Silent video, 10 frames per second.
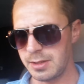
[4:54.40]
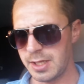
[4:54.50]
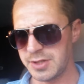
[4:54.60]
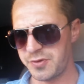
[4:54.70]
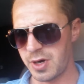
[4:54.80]

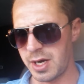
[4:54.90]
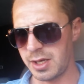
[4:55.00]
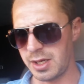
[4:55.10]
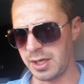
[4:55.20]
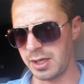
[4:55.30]
That's for
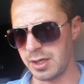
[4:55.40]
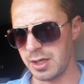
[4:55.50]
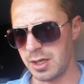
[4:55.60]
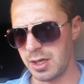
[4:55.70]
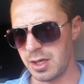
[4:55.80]
idling.
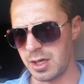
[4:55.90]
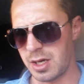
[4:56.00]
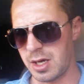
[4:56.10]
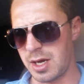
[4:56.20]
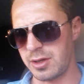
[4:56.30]

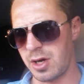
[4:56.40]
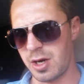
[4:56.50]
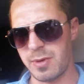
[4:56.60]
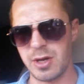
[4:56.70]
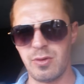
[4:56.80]
I
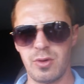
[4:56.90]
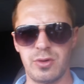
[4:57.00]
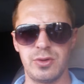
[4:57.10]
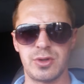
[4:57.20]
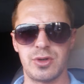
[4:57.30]
talk about no
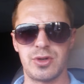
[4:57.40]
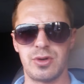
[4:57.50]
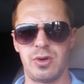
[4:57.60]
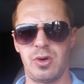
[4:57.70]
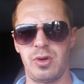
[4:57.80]
cruise
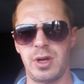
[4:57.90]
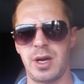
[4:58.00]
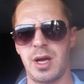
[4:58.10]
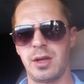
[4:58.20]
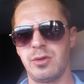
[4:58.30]
control,
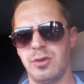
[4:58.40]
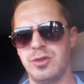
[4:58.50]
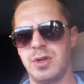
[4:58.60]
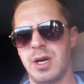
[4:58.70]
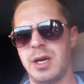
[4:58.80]
and I told
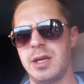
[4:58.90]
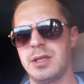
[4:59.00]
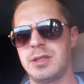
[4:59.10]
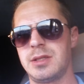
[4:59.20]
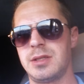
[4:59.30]
you
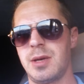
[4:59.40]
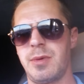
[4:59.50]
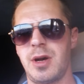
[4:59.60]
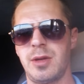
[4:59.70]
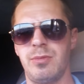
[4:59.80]
guys
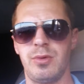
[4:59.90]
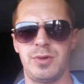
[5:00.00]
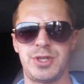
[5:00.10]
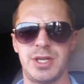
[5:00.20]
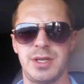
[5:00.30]
about
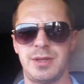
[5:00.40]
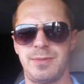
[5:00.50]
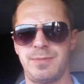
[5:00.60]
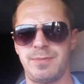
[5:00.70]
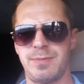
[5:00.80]
bullshit,
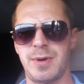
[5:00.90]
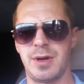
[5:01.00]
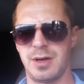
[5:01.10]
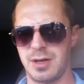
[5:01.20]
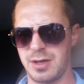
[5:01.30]

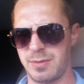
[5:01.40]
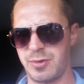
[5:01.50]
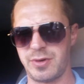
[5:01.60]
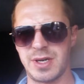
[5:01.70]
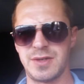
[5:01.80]

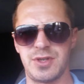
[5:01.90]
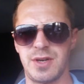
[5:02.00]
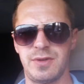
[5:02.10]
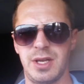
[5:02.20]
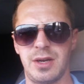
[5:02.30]
progressive
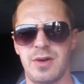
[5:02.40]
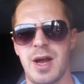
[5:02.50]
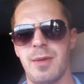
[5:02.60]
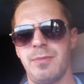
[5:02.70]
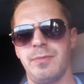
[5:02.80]
shifting
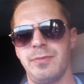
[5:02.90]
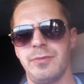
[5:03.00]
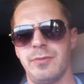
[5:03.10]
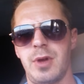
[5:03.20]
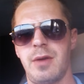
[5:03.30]
crap,
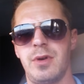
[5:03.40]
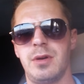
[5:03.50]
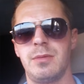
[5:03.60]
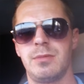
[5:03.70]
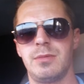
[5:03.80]
whatever.
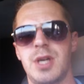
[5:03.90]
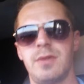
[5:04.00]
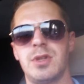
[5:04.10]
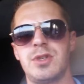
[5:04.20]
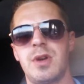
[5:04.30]

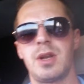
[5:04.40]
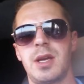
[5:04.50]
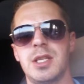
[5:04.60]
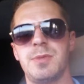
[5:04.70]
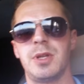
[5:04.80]
Drive the truck
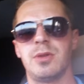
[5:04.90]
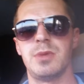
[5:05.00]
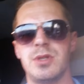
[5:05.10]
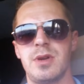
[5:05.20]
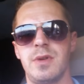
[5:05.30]
like it's meant to
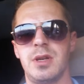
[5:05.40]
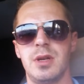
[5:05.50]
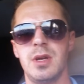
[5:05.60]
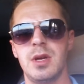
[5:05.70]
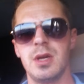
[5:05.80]
be driven.
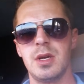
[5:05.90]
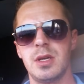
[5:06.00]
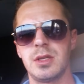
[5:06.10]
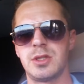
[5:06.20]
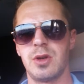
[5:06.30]

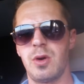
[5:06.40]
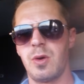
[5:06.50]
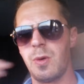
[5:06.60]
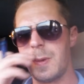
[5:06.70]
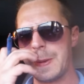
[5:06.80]

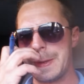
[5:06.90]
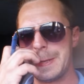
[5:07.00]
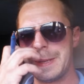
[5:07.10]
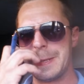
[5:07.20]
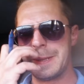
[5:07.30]
So
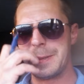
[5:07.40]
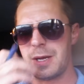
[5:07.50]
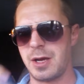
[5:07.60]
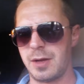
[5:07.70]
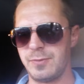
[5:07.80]

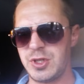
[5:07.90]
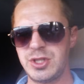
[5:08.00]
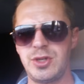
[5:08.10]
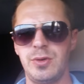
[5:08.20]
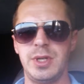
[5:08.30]

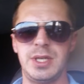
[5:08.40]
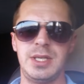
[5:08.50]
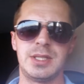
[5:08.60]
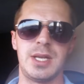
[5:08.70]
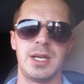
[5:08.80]
just doing
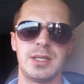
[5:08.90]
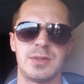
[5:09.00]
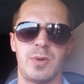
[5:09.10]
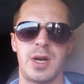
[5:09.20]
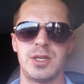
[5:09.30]
these
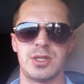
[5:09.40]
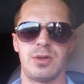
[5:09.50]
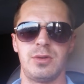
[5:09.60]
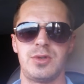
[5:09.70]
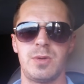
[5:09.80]
things, what I just
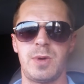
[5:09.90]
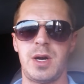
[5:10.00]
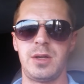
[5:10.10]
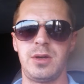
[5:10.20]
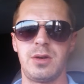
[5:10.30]
told you
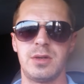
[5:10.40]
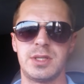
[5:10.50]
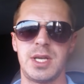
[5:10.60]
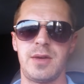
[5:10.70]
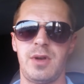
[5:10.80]
about, you're gonna
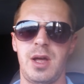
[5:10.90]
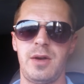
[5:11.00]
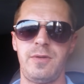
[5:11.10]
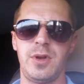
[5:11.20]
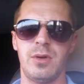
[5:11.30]
save a
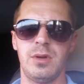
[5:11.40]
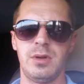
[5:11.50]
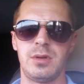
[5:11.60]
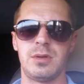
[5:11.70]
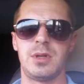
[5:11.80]
lot of fuel.
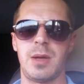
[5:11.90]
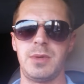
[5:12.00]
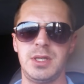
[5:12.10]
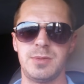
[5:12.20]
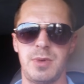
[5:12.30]
That
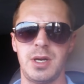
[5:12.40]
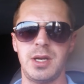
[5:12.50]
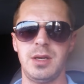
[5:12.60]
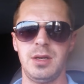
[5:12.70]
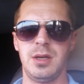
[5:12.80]
means
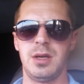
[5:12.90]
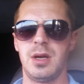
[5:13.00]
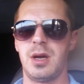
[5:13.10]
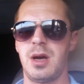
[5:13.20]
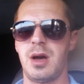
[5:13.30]
money,
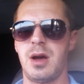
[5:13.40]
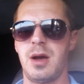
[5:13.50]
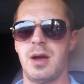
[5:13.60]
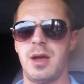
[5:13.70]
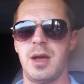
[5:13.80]

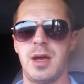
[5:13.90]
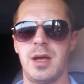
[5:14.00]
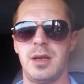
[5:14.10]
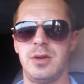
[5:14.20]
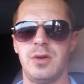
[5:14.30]

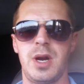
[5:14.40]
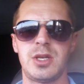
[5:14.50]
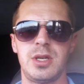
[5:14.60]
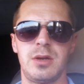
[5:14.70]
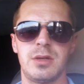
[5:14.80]
and you're
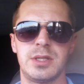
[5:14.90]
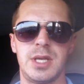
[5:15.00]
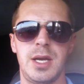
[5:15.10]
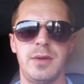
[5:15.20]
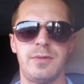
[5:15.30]
actually gonna
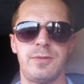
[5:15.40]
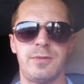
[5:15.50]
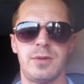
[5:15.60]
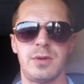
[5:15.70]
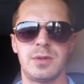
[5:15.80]
save
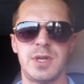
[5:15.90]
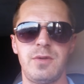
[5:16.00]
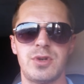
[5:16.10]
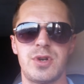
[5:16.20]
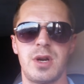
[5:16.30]

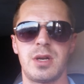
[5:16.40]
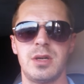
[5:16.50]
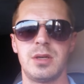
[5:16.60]
your truck.